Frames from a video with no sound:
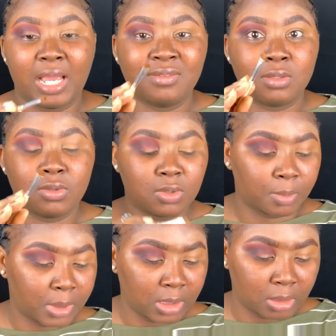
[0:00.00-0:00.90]
had to do
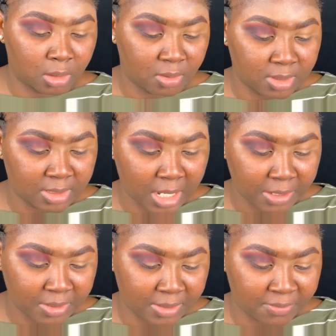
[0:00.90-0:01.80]
some cleaning because I
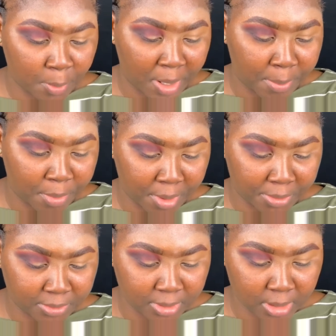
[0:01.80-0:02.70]
used it for my
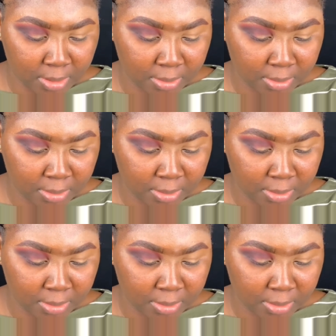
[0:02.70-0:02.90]
brows.